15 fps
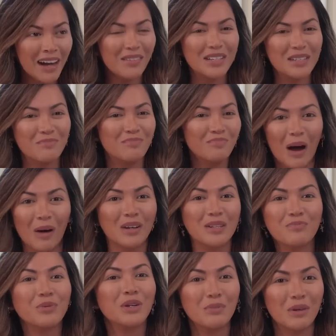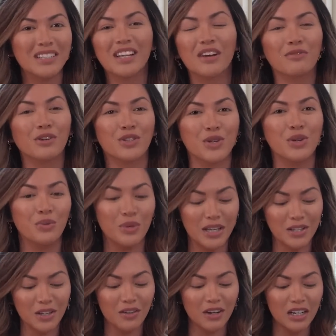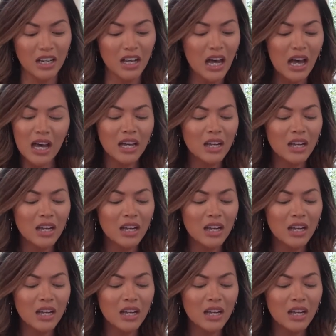I was pretty much there for 2 weeks already.